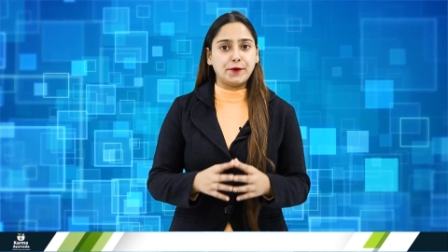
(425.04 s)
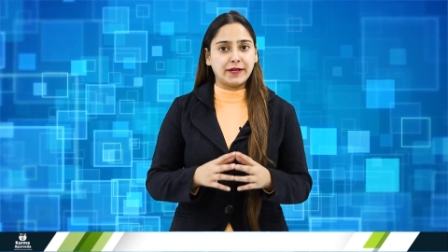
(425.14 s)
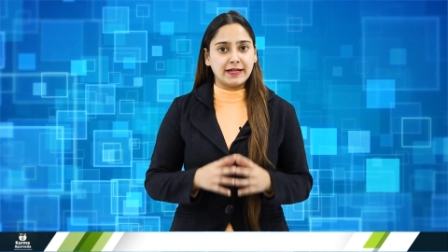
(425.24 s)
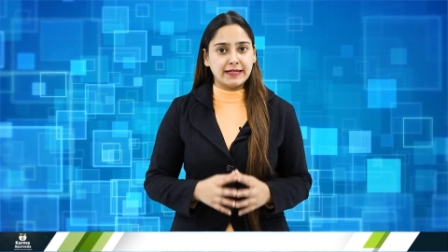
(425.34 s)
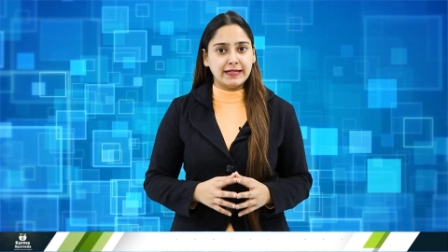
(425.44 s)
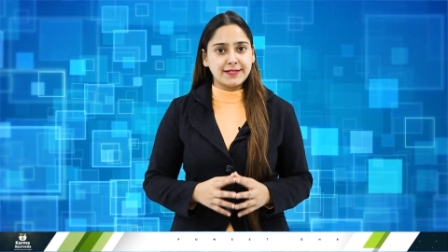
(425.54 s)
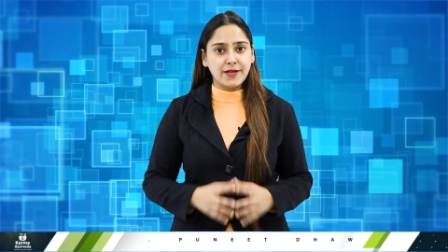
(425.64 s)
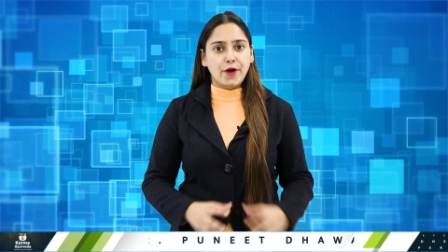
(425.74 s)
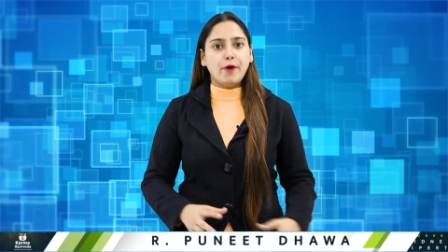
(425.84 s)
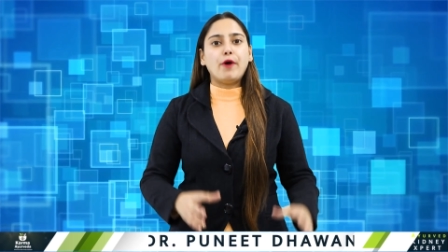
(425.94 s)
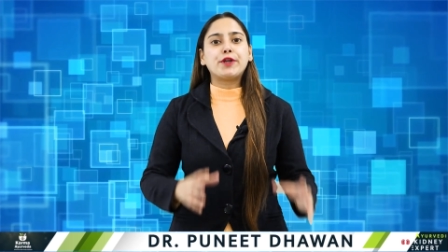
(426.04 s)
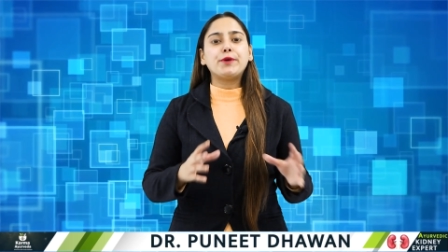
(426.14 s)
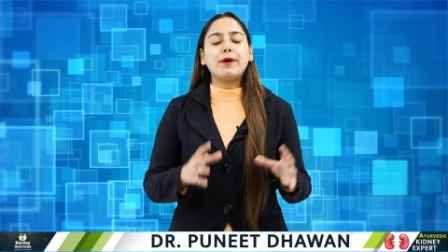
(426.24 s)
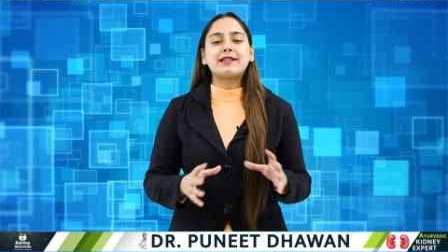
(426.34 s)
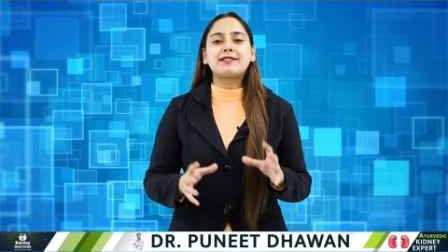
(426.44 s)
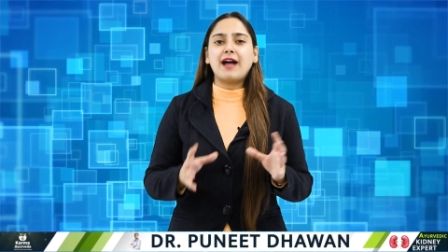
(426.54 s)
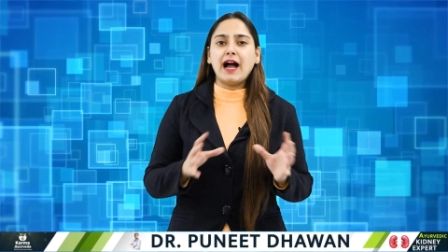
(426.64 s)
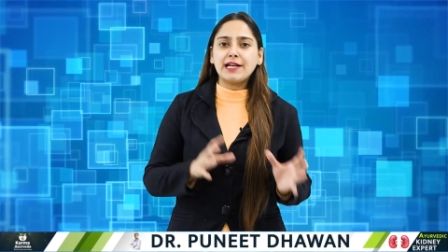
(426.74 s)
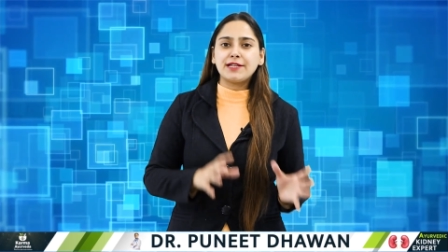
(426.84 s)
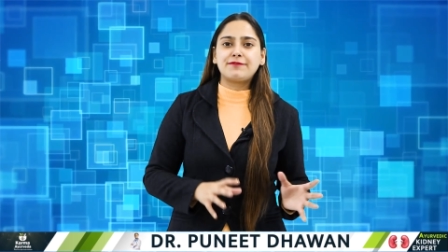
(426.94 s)
your kidneys or you are
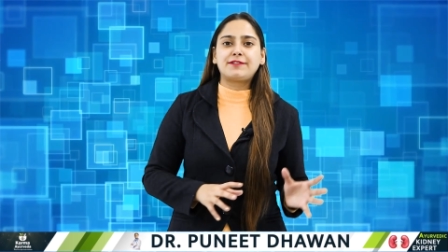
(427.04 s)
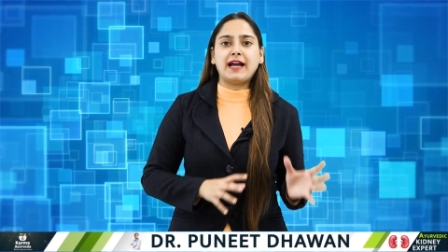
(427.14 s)
tired of